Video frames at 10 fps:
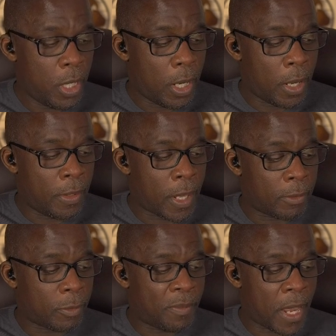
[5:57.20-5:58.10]
and
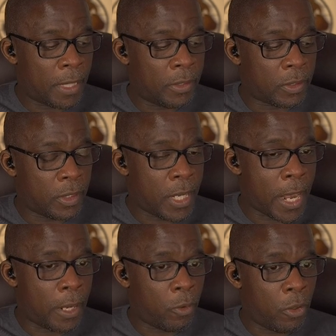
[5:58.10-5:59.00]
that's balanced
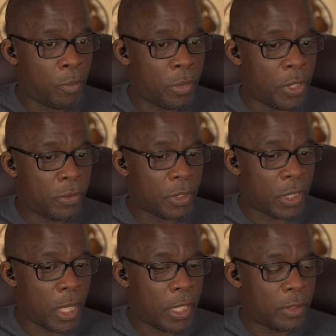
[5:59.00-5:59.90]
now on both
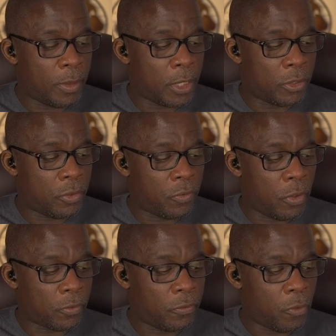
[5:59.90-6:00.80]
sides because you've
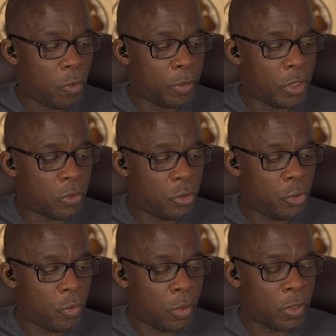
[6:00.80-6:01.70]
got 4 plus
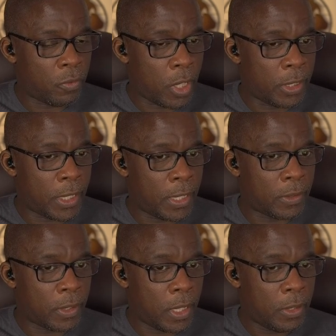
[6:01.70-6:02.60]
2 on the right-hand
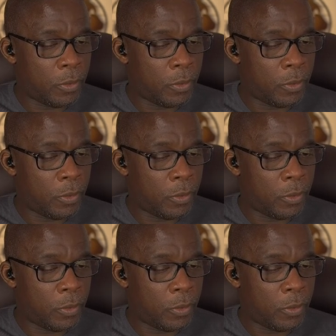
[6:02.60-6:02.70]
side,